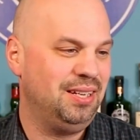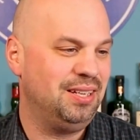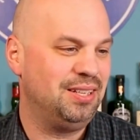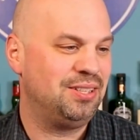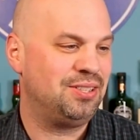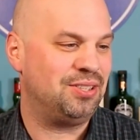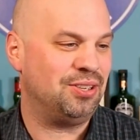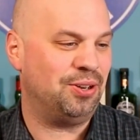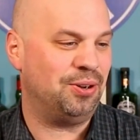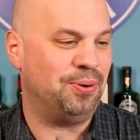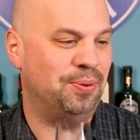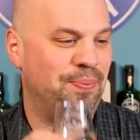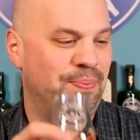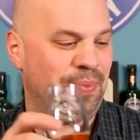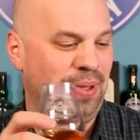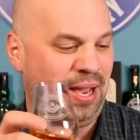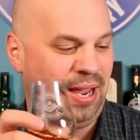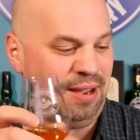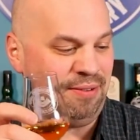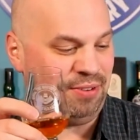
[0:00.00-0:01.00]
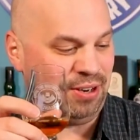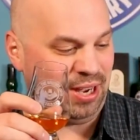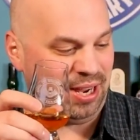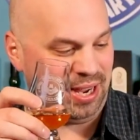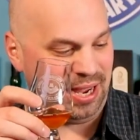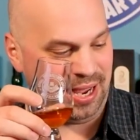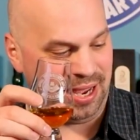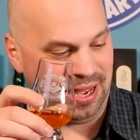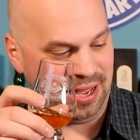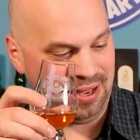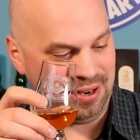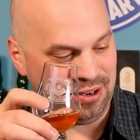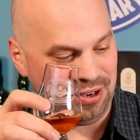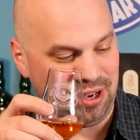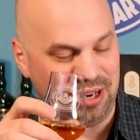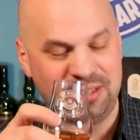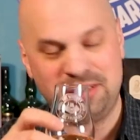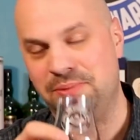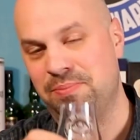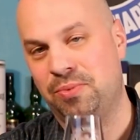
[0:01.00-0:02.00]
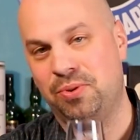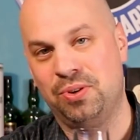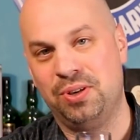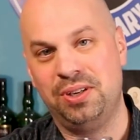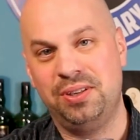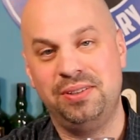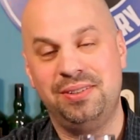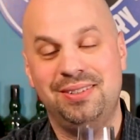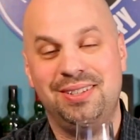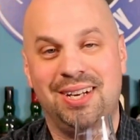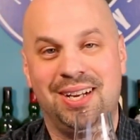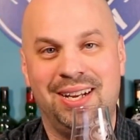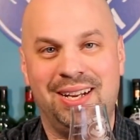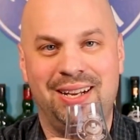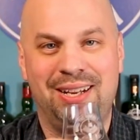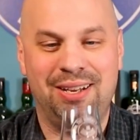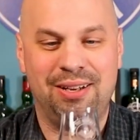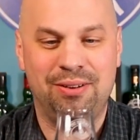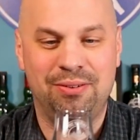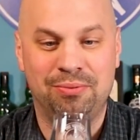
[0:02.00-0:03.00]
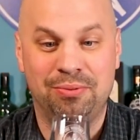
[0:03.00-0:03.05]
So I have not had Octomore uh,